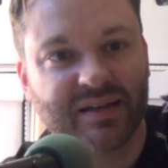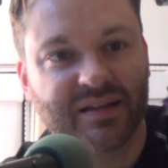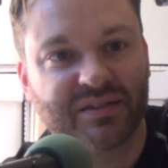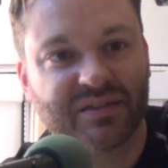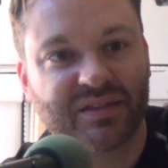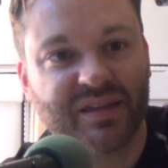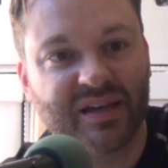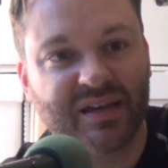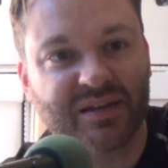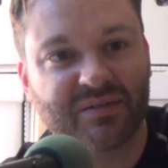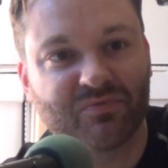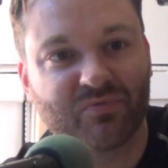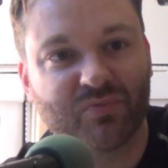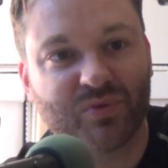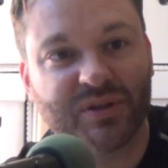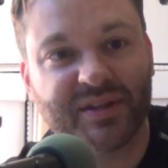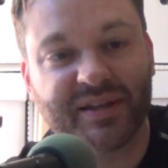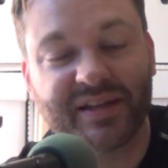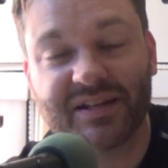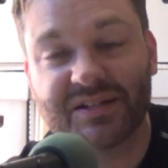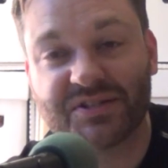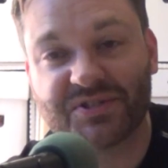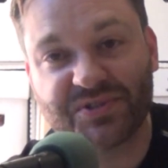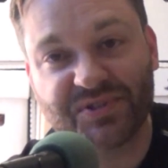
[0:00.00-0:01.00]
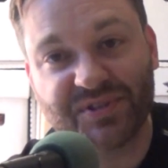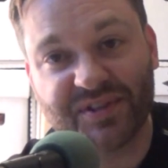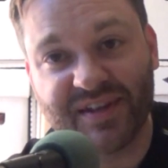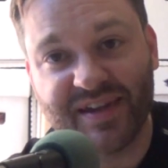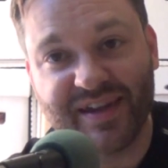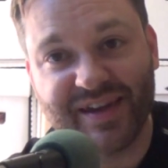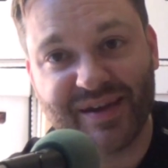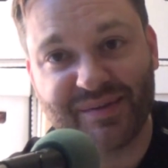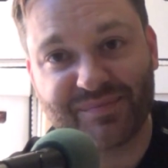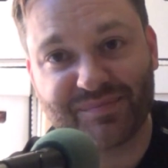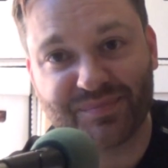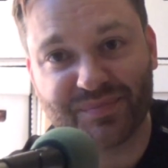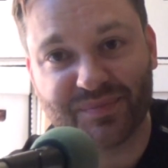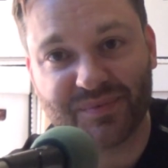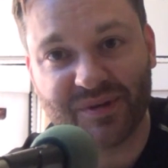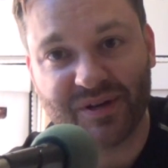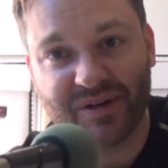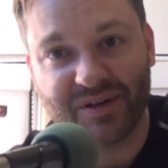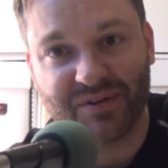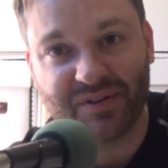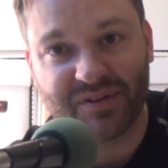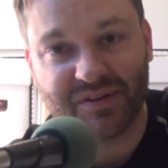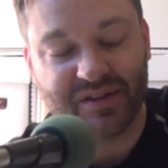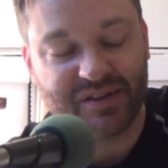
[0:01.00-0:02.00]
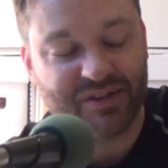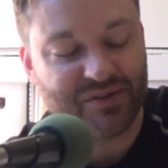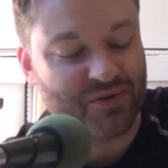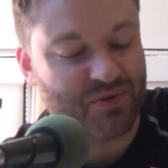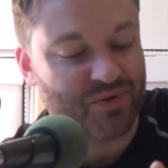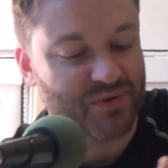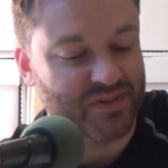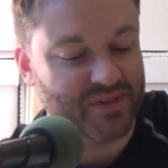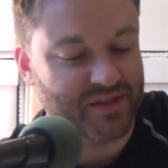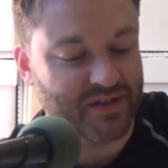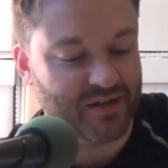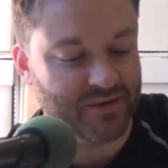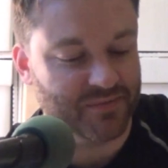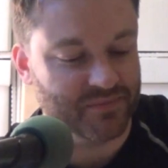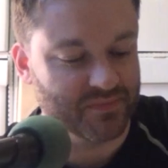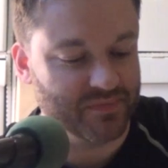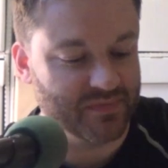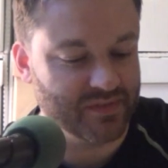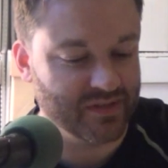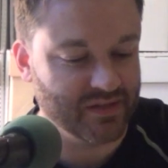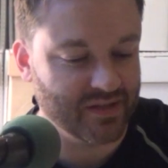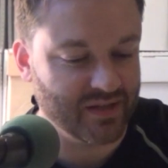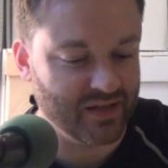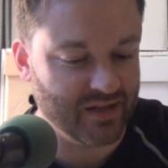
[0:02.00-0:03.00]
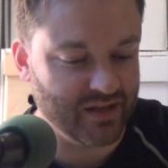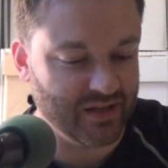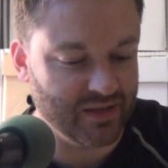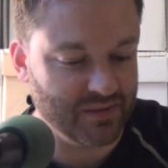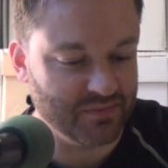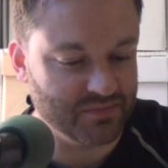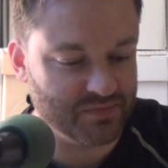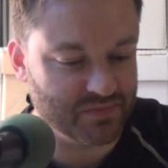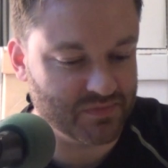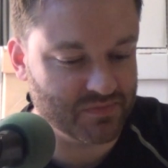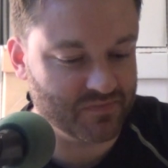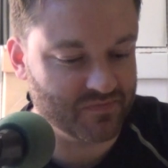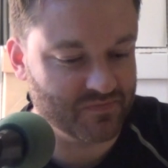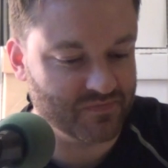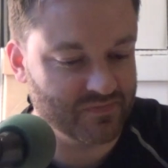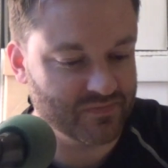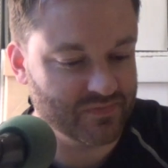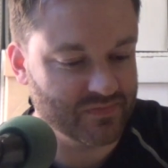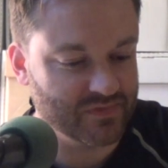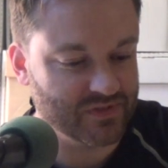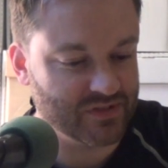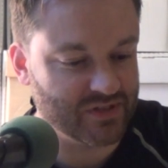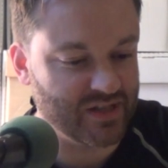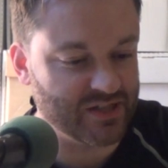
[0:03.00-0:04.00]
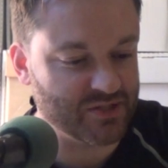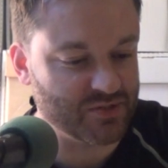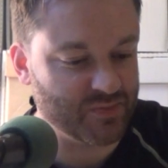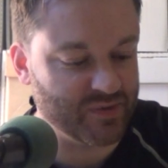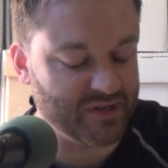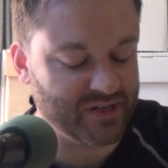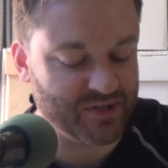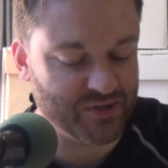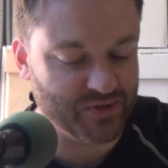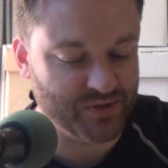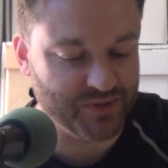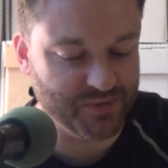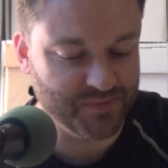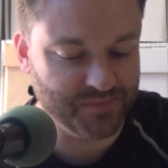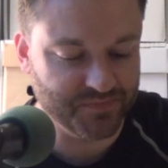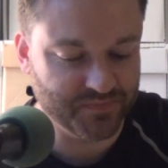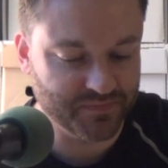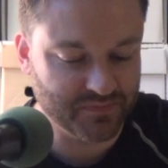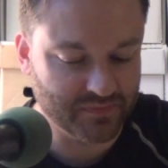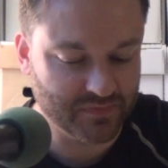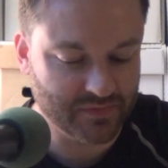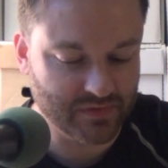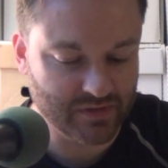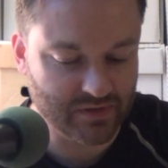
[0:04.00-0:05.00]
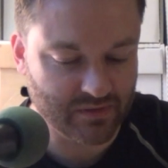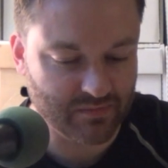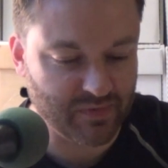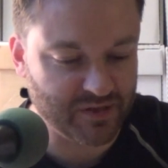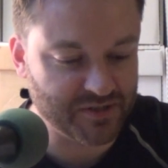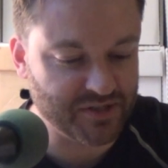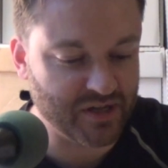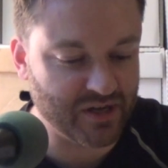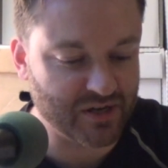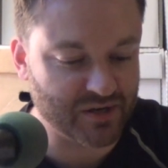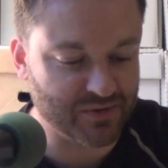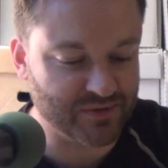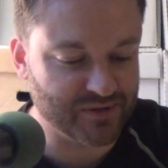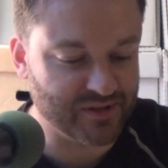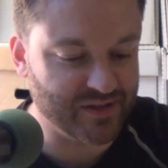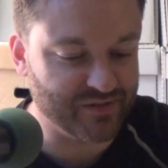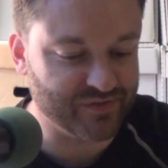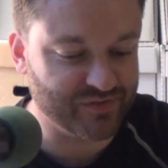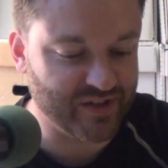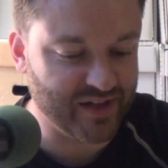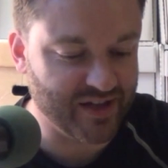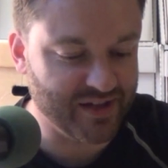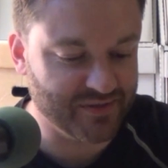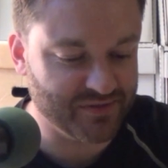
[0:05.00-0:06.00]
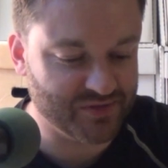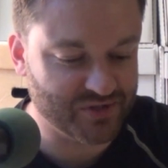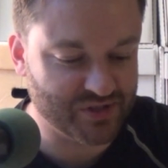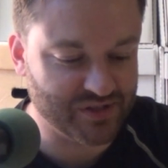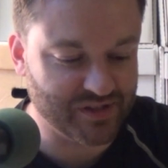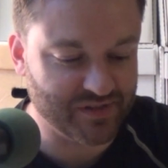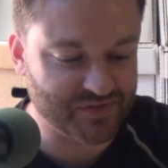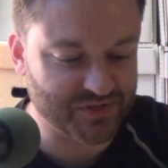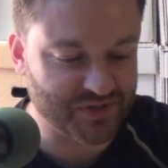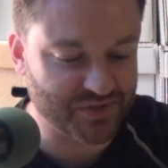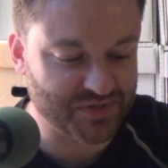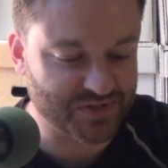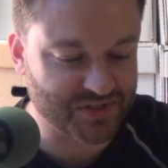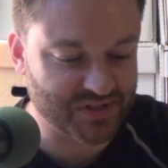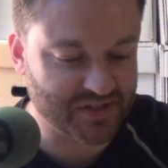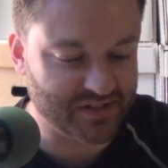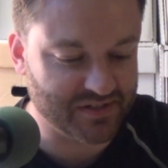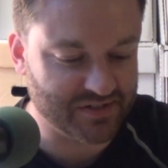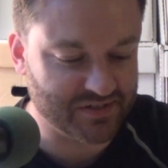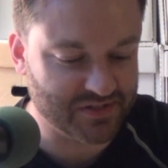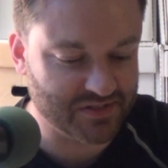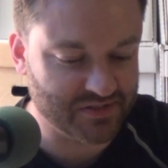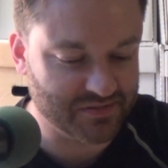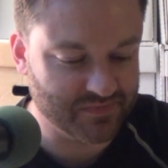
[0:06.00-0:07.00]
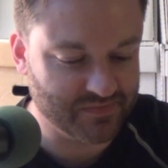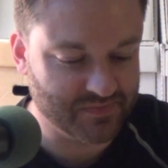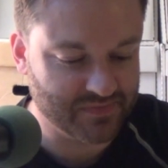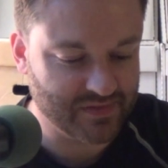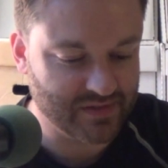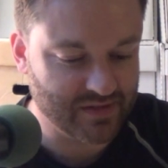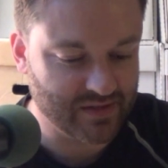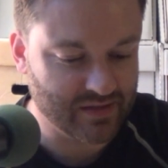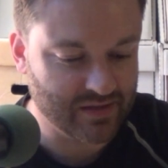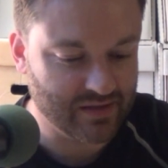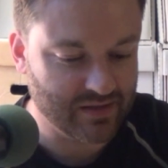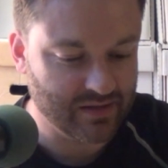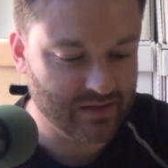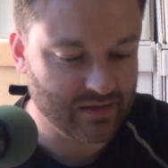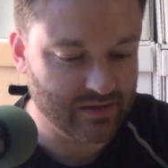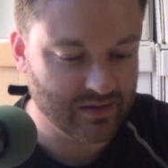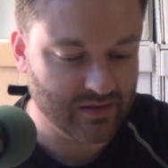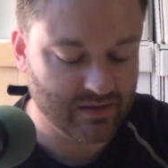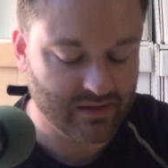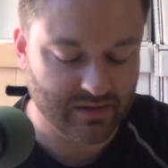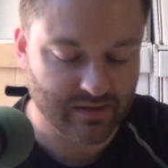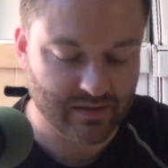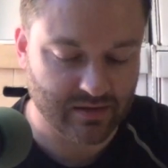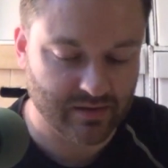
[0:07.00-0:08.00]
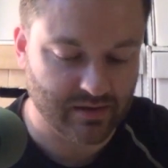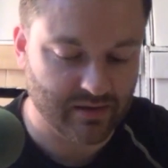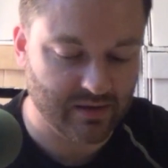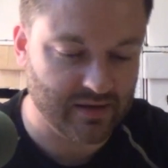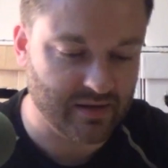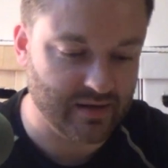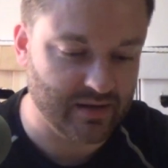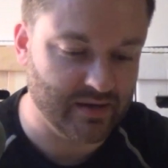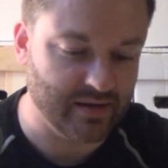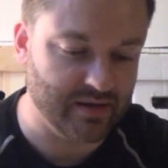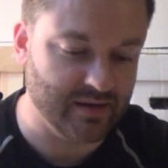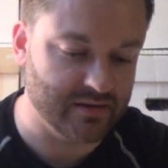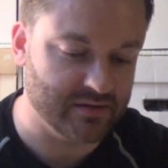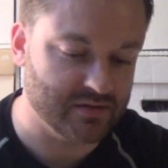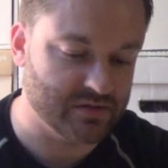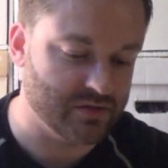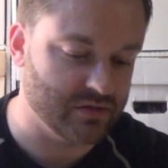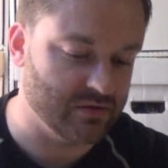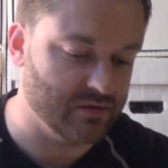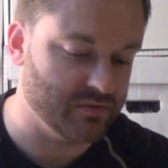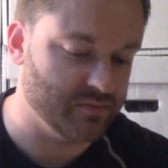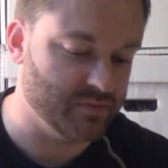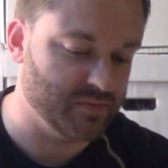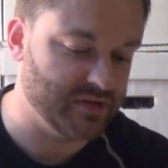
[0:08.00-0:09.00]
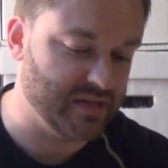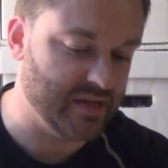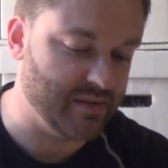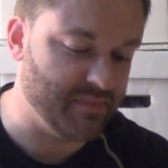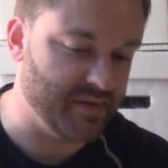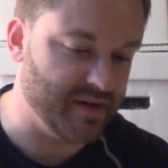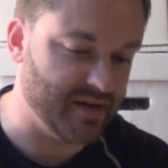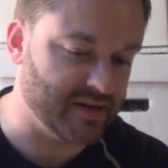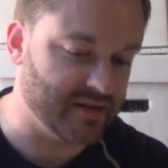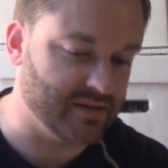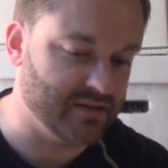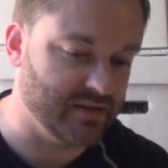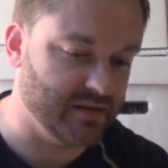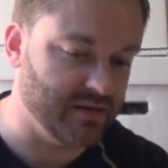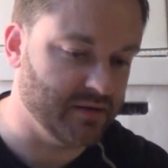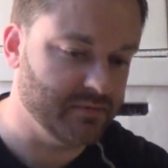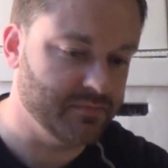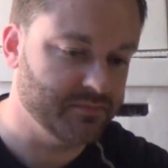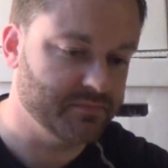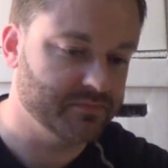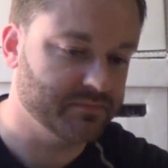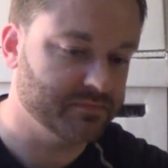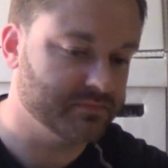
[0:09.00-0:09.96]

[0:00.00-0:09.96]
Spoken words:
thing related to the game, that they throw in there. So that's pretty cool. My daughter will love that. She loves those things. So put that back in there.